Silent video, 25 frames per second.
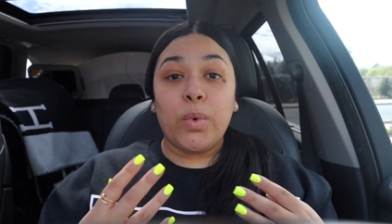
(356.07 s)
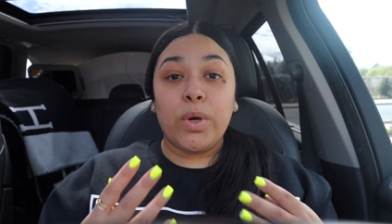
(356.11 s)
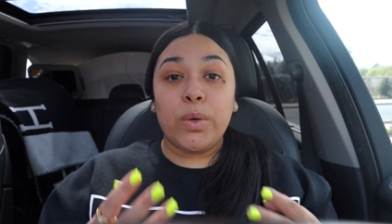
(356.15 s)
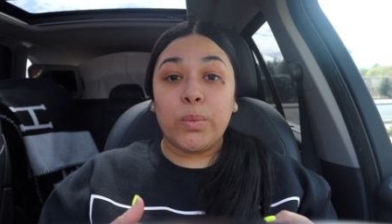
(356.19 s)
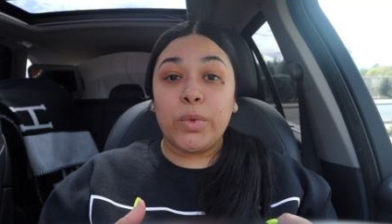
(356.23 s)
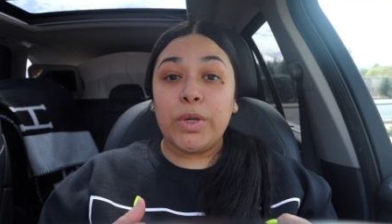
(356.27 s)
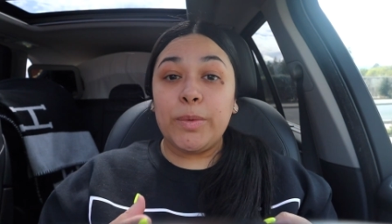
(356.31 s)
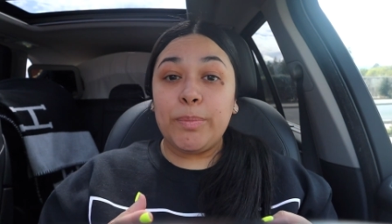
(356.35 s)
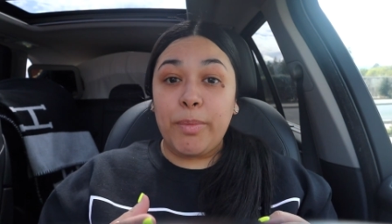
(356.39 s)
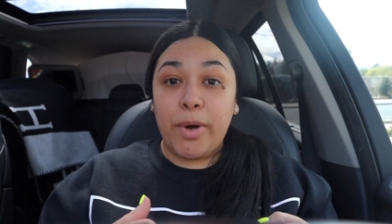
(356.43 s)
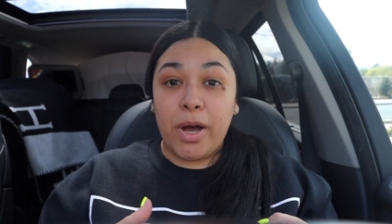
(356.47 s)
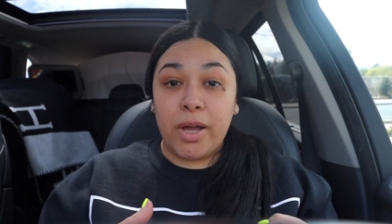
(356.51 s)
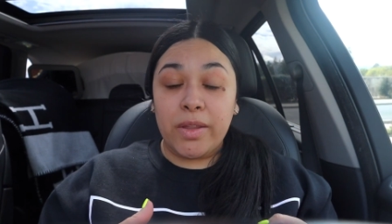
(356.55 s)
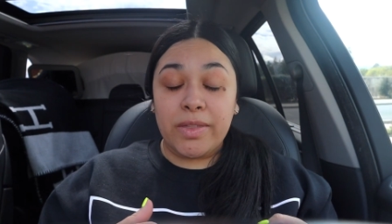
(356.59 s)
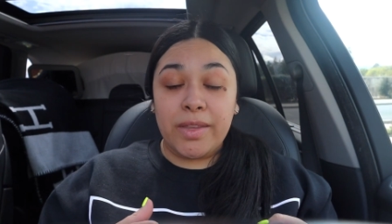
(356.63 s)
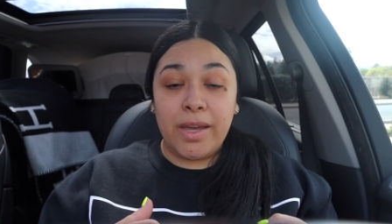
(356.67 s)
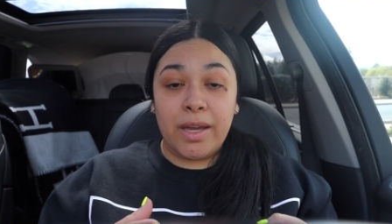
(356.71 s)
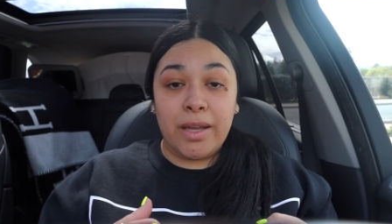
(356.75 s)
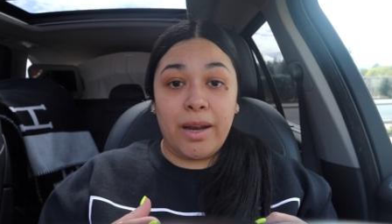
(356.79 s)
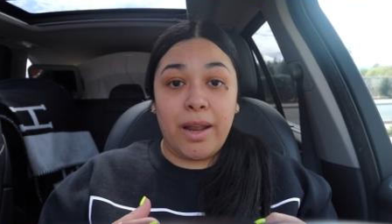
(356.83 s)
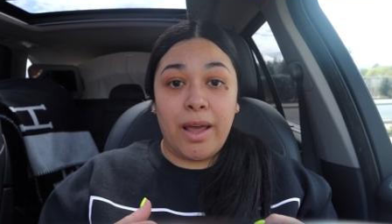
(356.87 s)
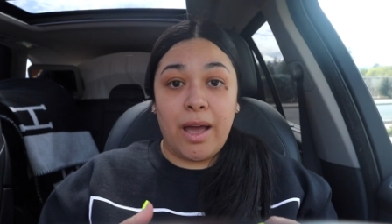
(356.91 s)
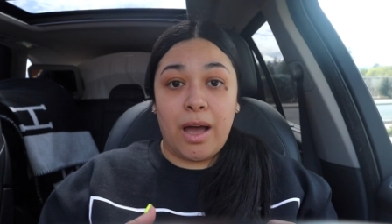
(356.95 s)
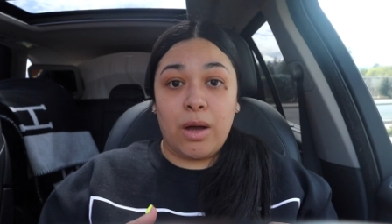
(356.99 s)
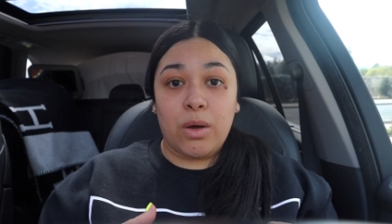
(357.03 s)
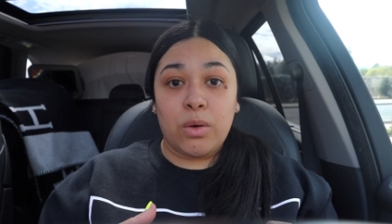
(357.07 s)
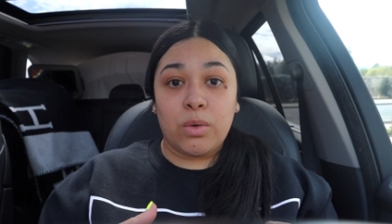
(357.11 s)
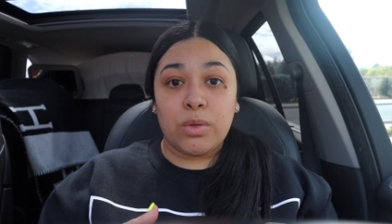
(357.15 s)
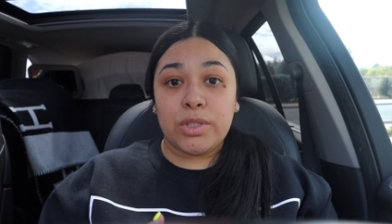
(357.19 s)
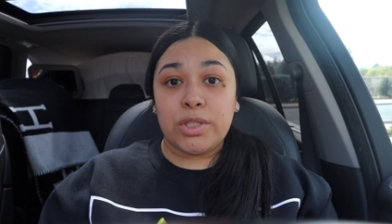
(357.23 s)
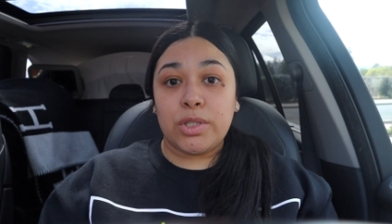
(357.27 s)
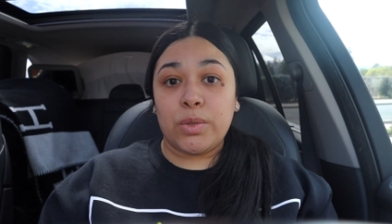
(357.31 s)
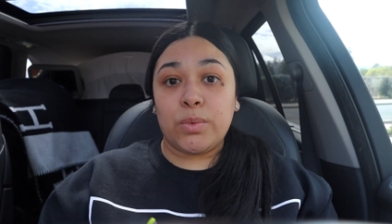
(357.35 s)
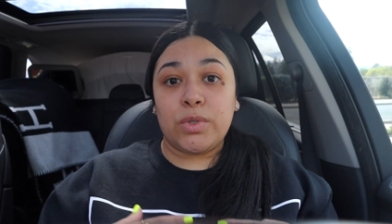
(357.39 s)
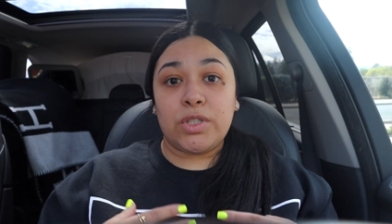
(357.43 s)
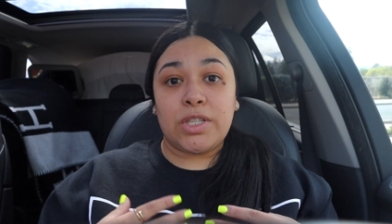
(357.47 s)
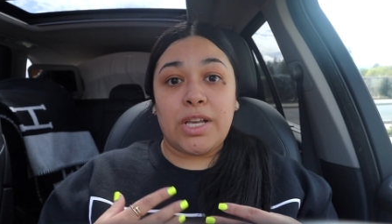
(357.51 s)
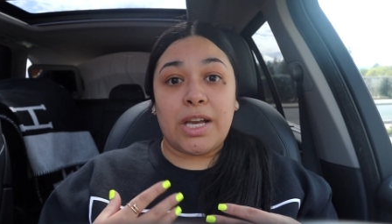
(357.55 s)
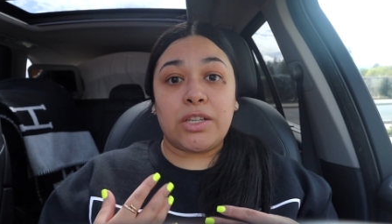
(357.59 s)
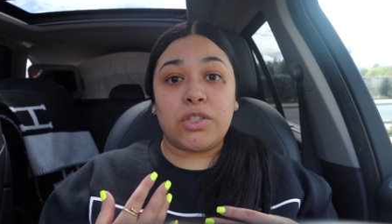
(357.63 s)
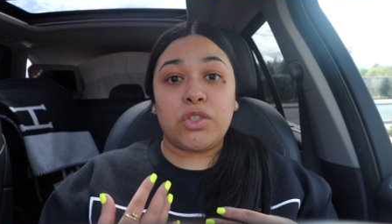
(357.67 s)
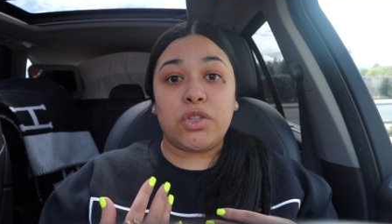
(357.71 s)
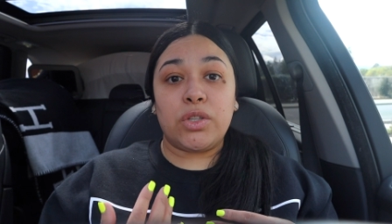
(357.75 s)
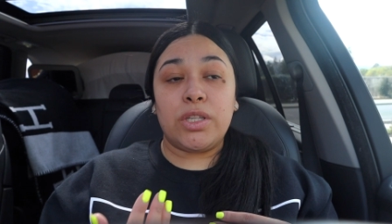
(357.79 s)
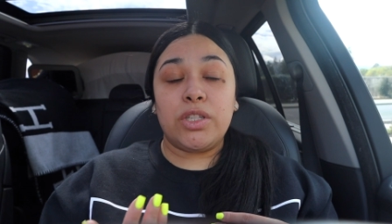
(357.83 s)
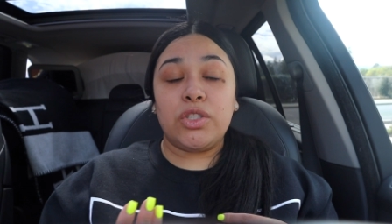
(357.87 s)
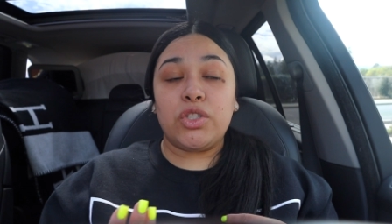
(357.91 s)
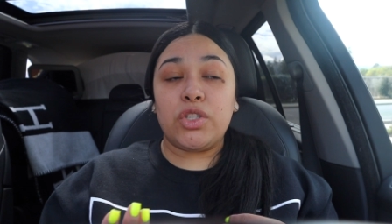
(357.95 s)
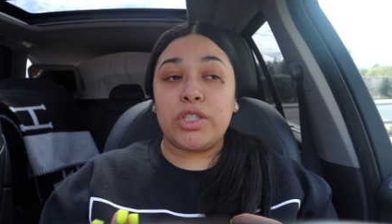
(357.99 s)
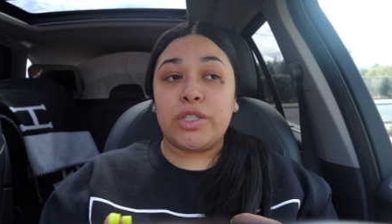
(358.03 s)
When we bought that house, it was
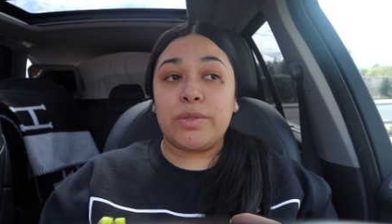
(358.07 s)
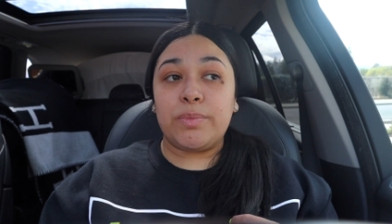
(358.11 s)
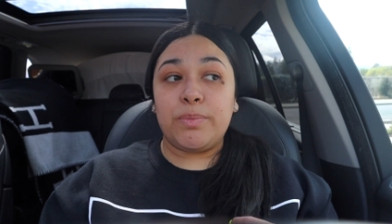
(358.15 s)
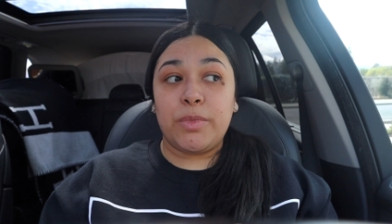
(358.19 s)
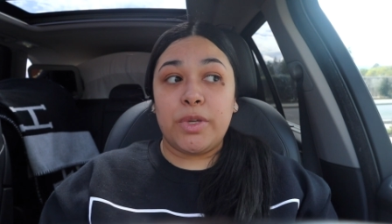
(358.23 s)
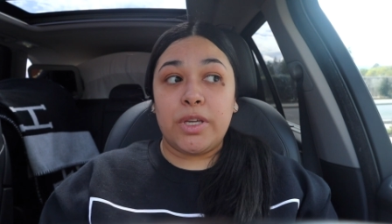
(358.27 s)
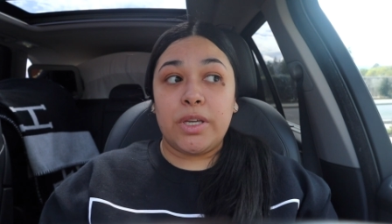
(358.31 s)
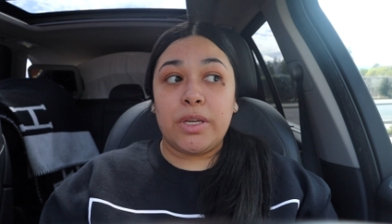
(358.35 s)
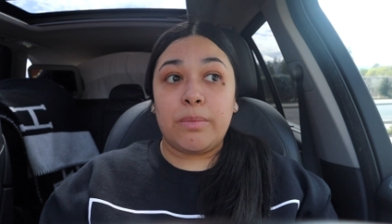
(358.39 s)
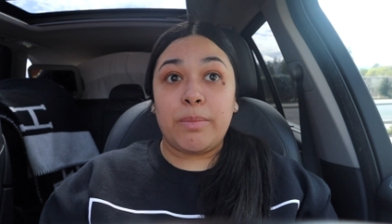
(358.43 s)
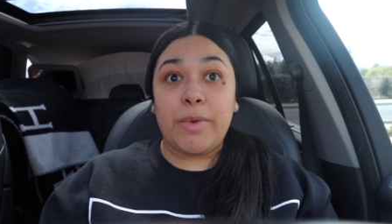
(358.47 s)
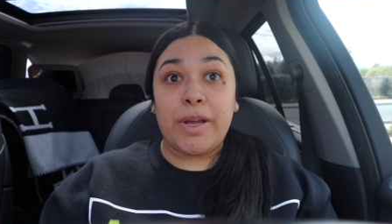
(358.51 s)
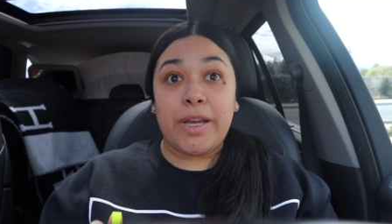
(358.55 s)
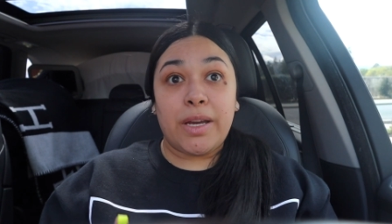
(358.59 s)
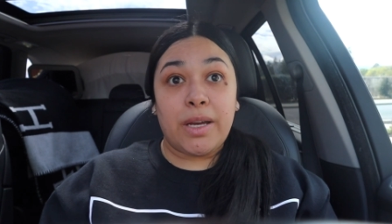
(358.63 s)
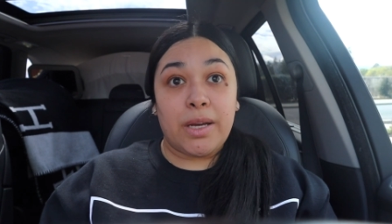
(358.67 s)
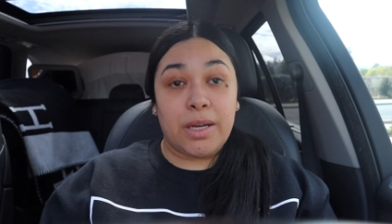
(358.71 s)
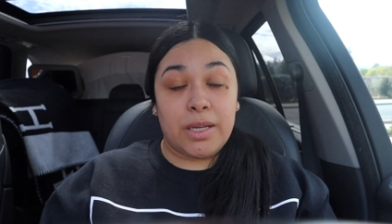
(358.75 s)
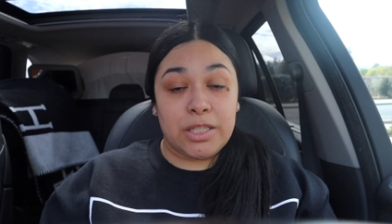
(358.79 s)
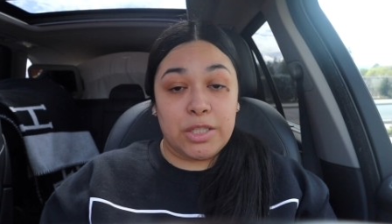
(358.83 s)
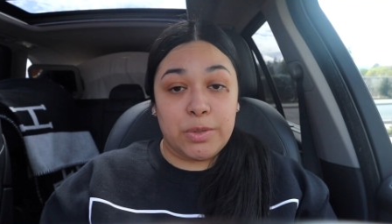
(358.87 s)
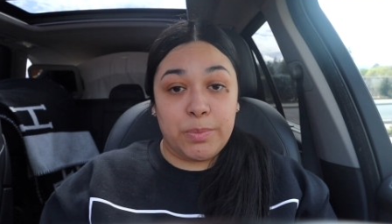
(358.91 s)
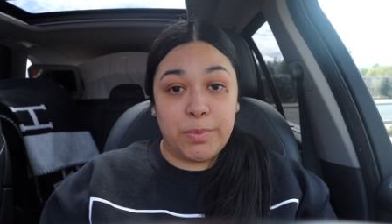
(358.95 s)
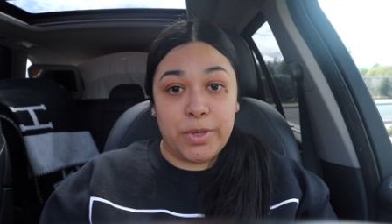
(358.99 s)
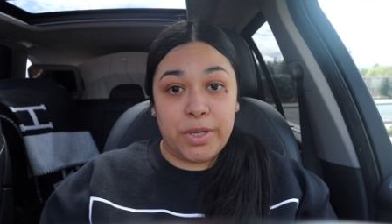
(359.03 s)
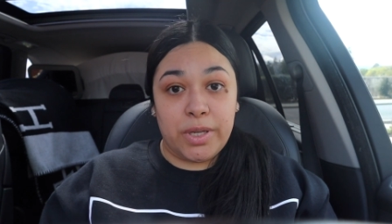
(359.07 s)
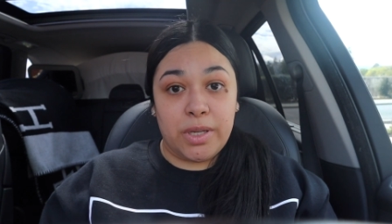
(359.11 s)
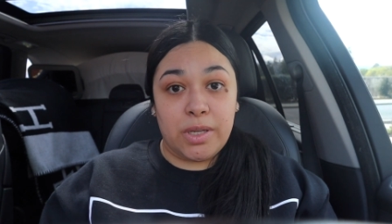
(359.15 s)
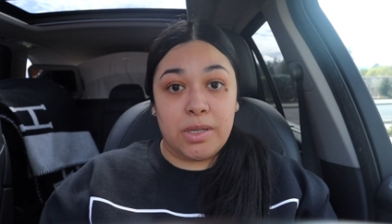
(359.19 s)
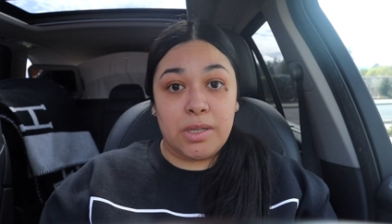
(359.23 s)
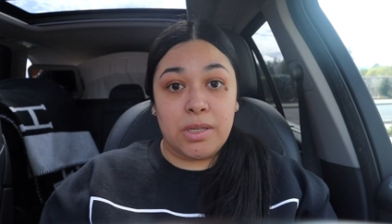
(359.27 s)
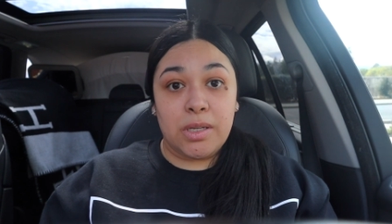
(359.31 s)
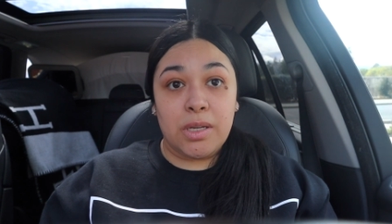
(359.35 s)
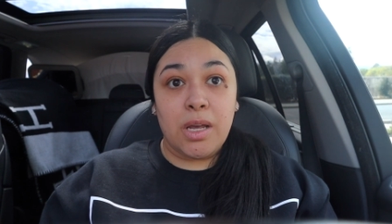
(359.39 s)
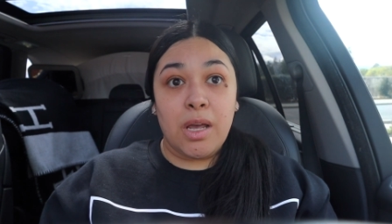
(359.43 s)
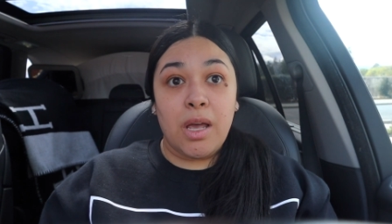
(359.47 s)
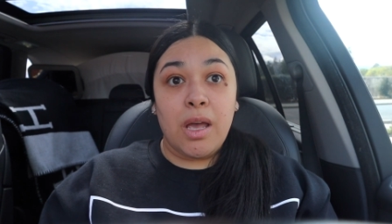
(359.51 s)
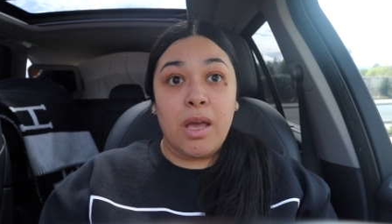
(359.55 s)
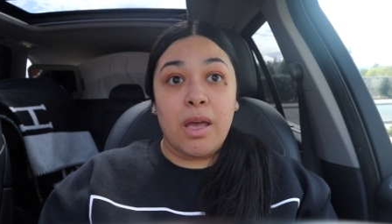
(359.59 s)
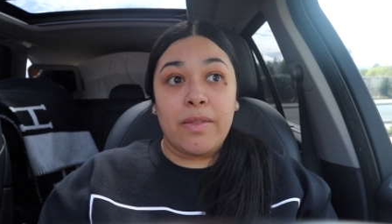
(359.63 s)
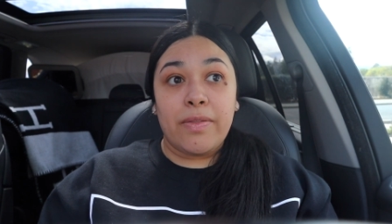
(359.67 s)
actually just me and my husband